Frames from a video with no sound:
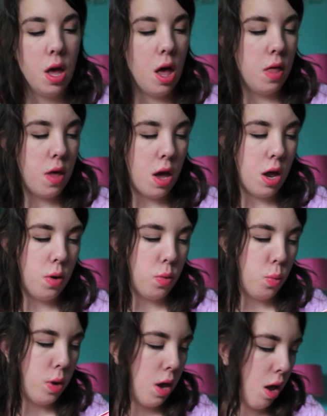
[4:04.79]
And
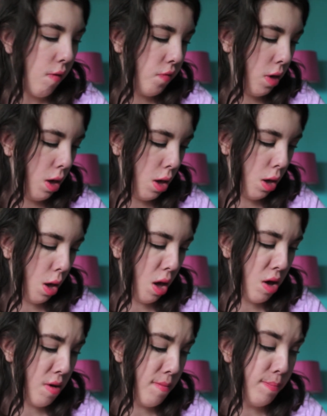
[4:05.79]
then we have the
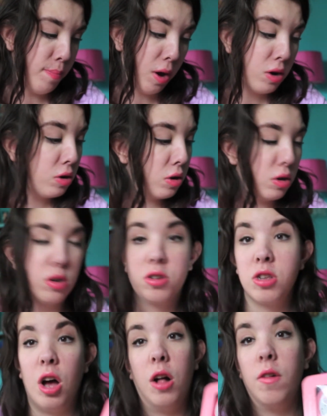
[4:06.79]
Butter
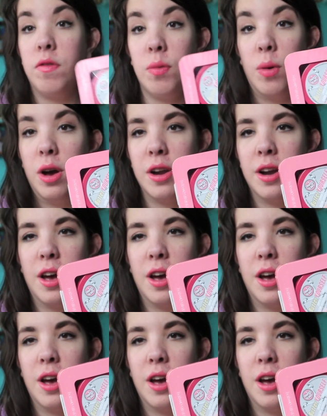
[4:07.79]
Yourself one.